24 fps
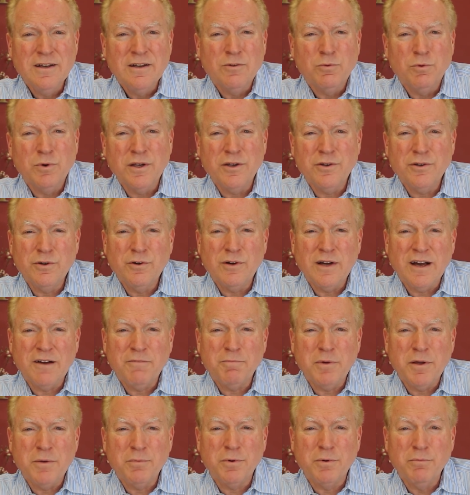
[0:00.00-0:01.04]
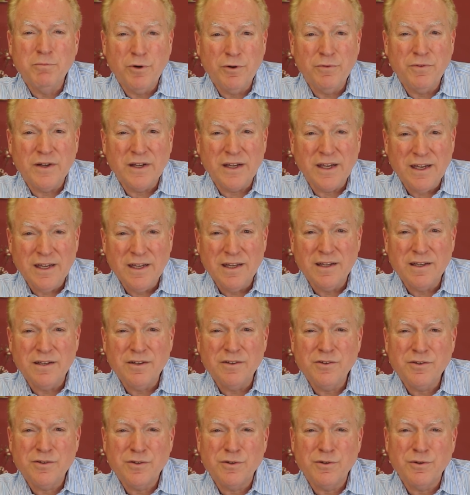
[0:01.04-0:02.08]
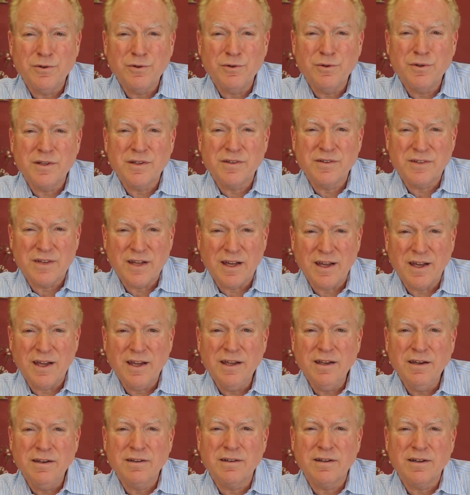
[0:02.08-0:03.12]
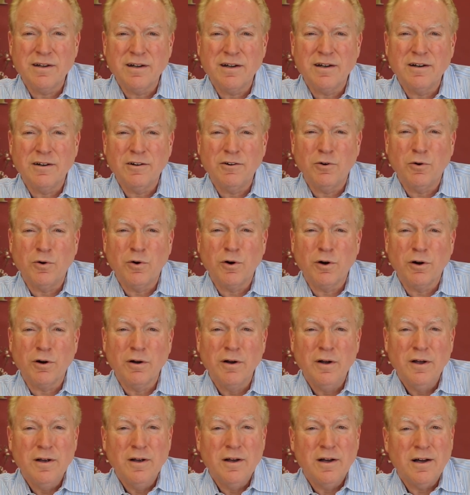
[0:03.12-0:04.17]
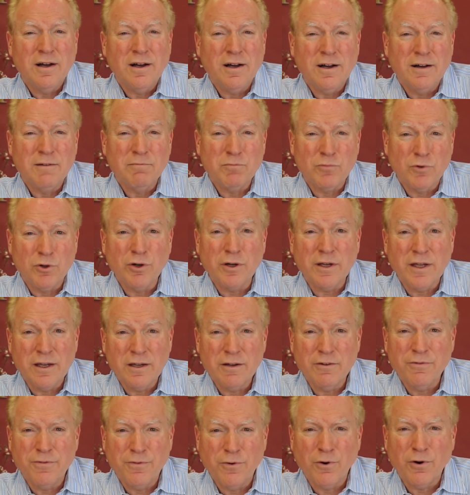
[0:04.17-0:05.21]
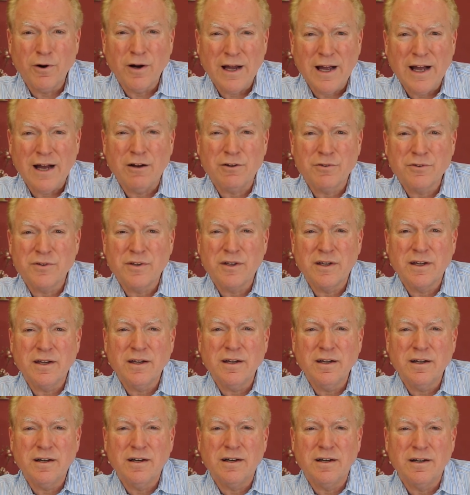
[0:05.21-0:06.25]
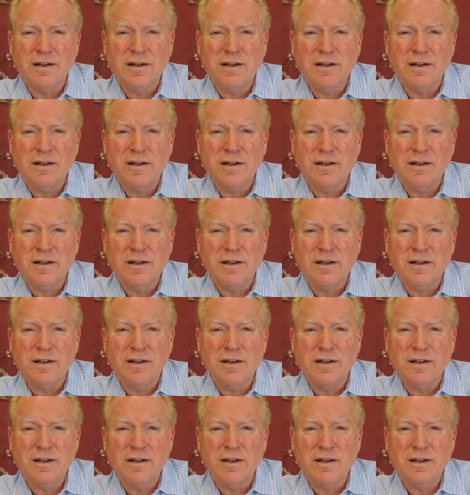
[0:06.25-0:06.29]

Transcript: We do have people moving into the state or looking for housing